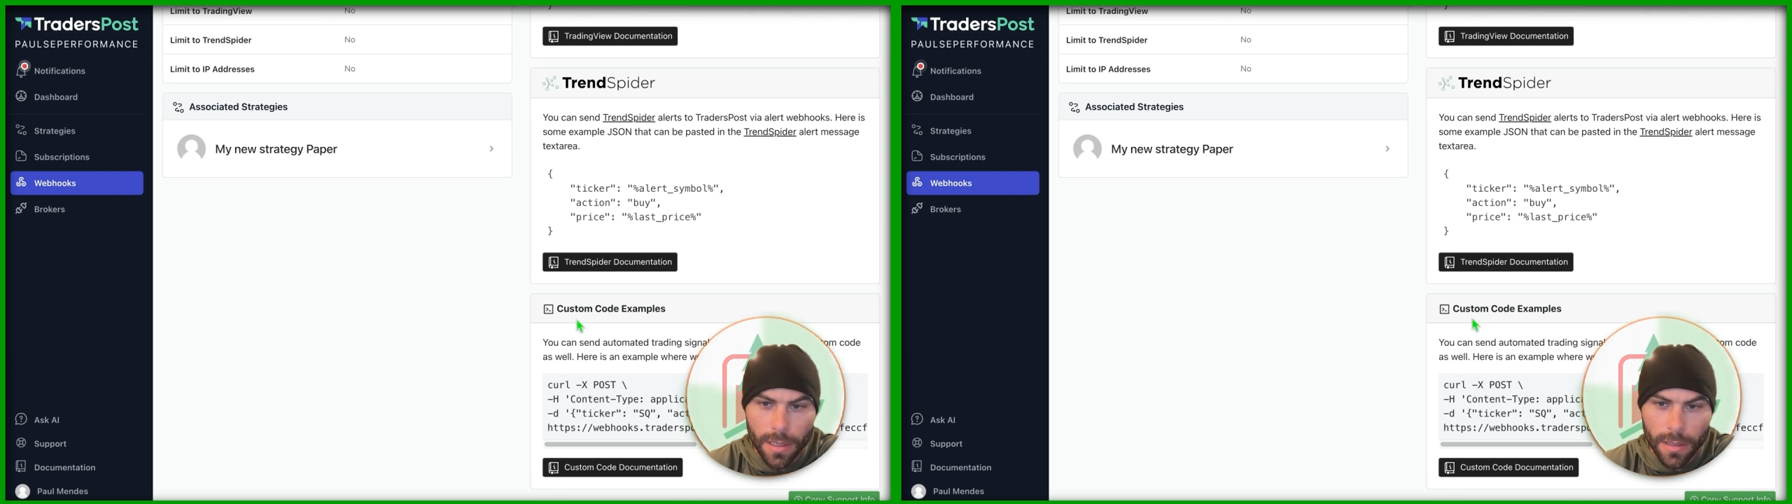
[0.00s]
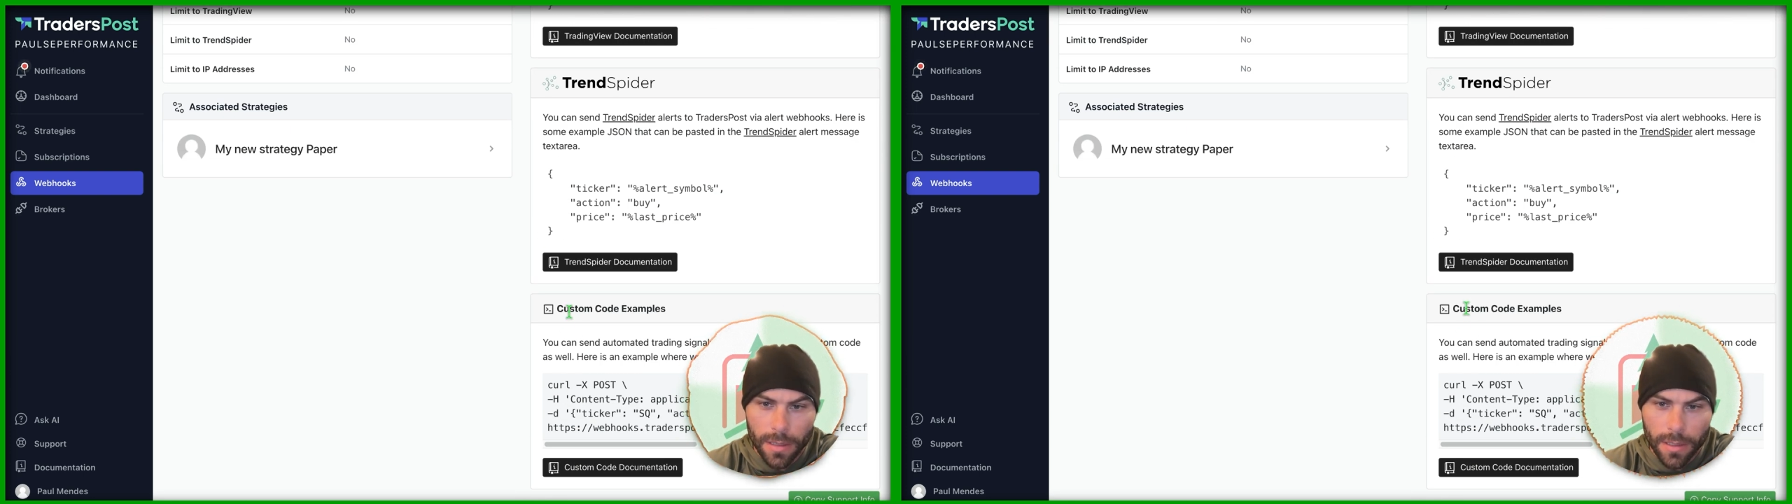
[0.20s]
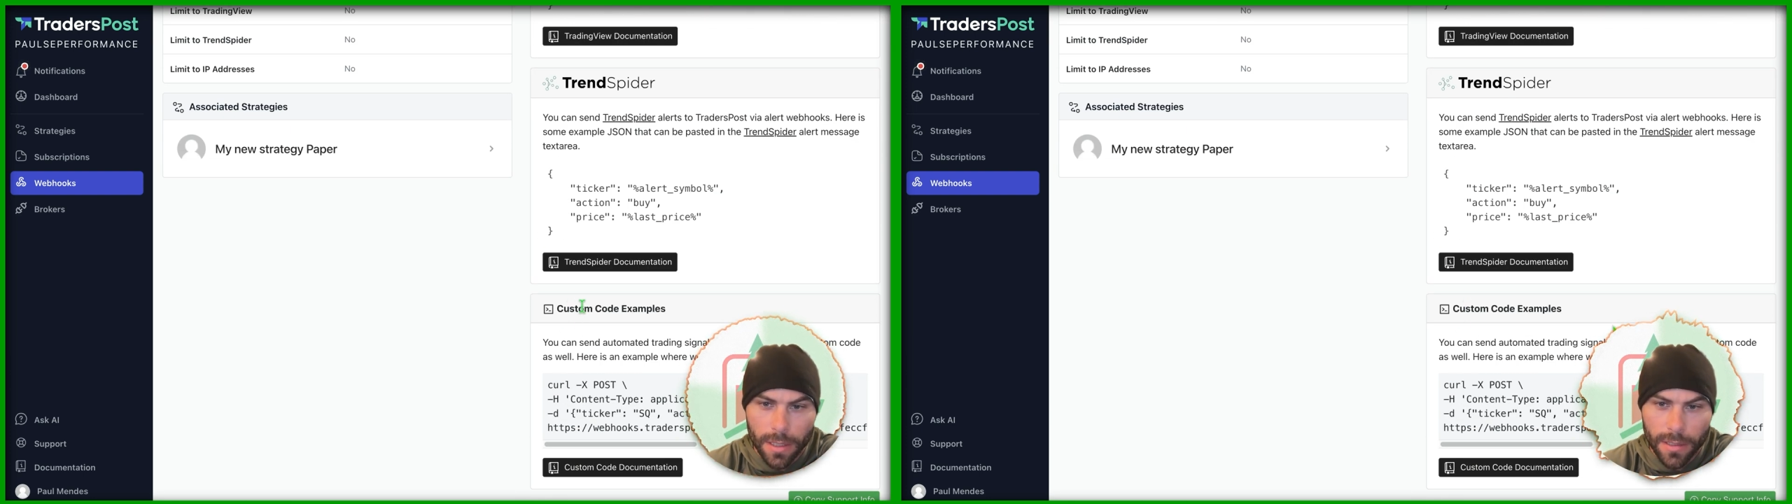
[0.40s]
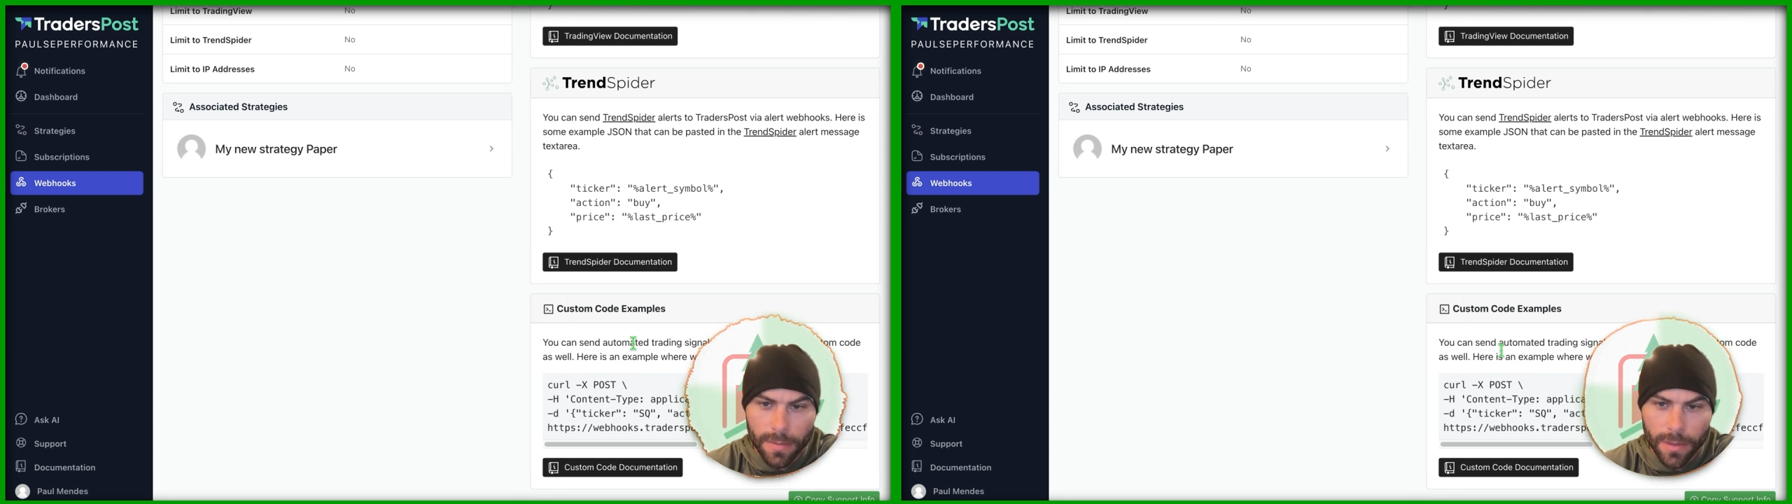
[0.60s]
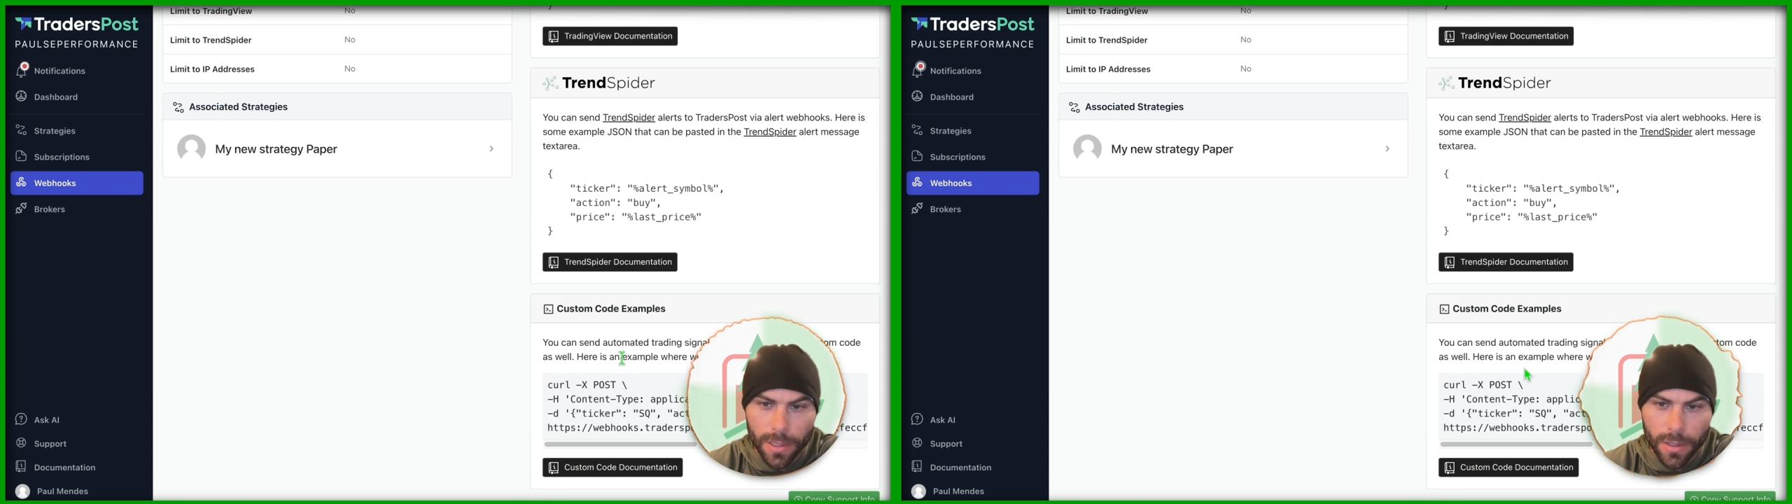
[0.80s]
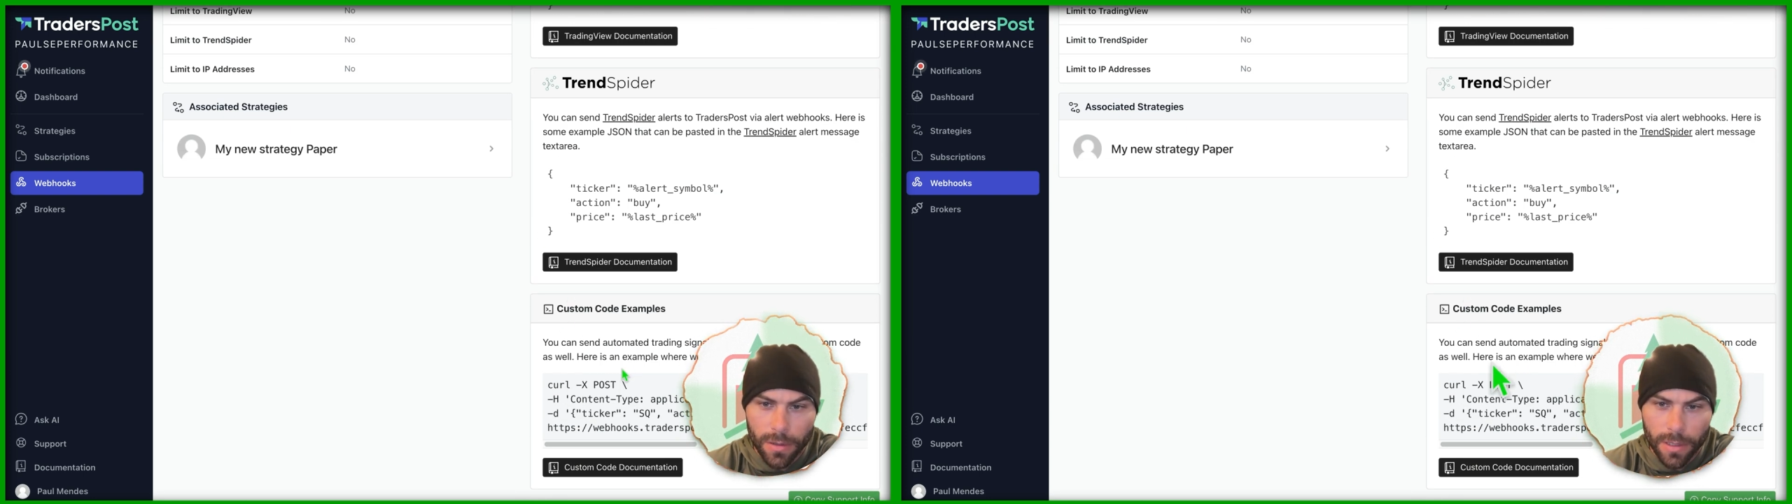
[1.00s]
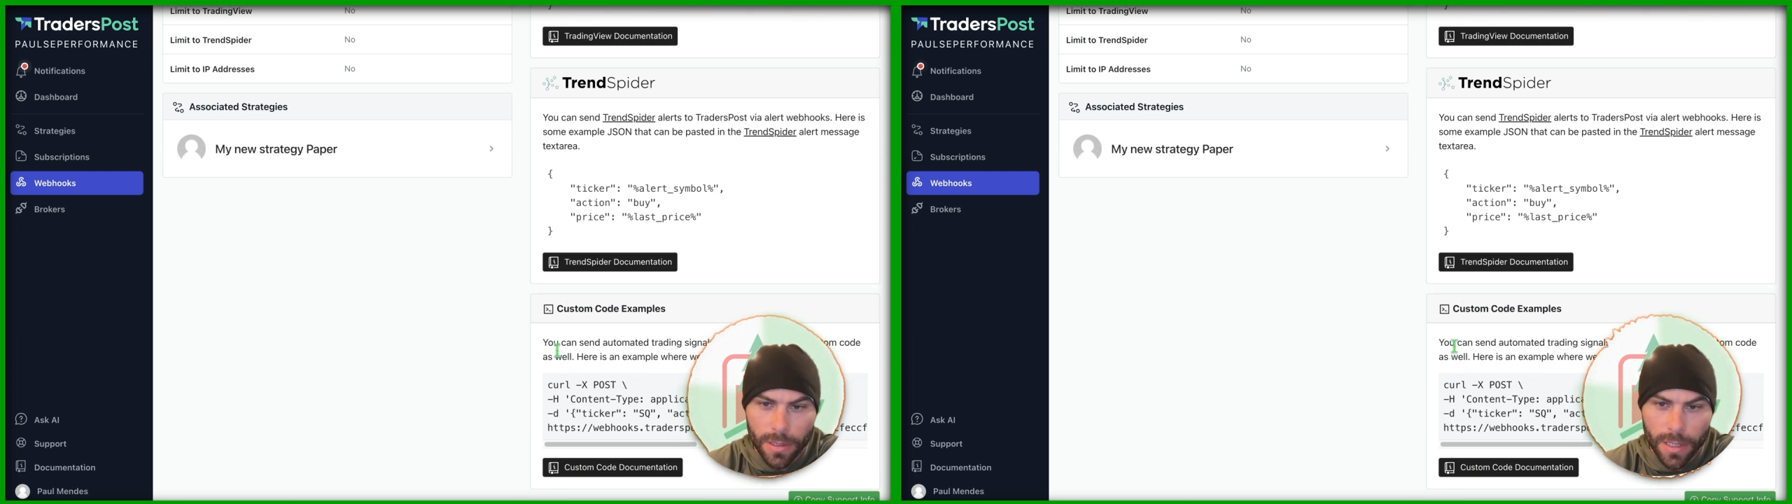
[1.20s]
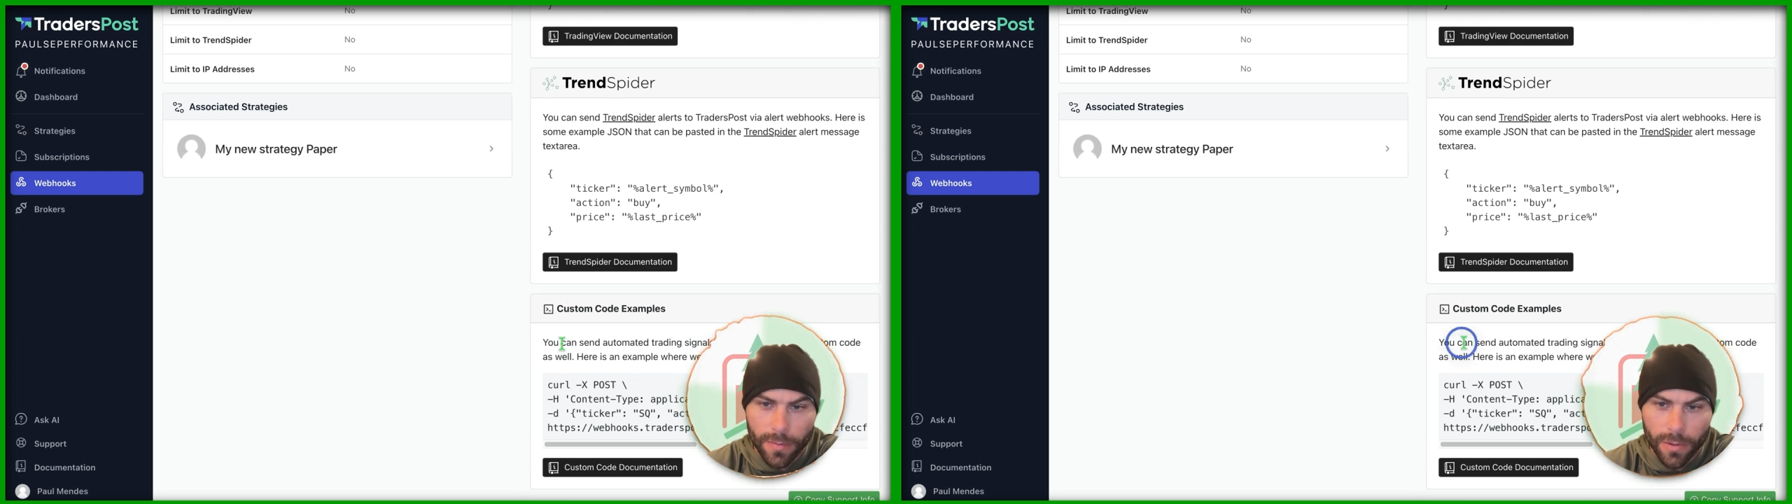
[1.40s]
this custom code
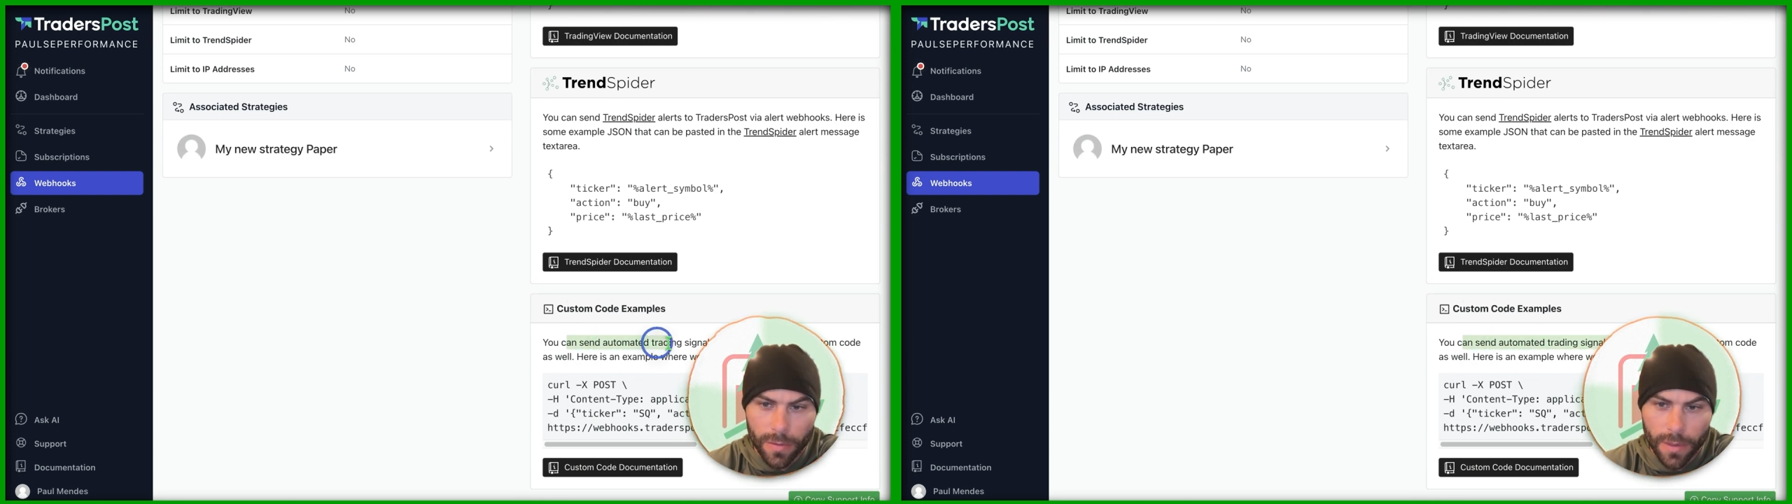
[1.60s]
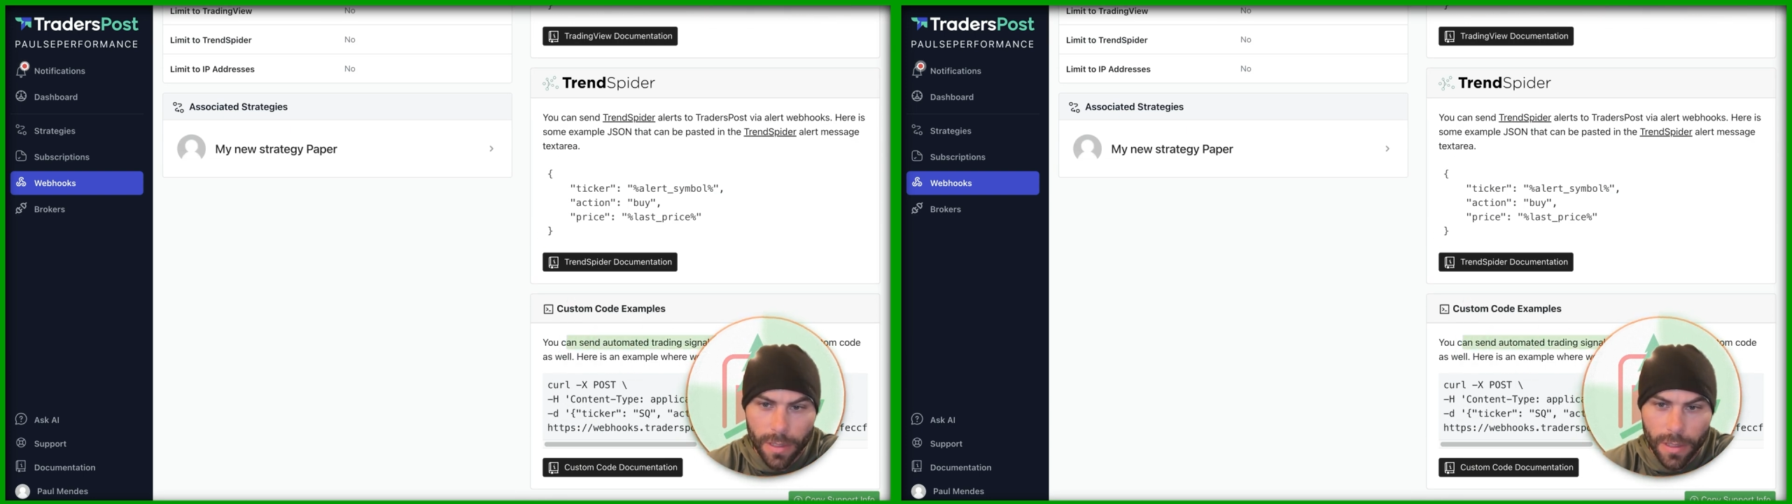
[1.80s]
example.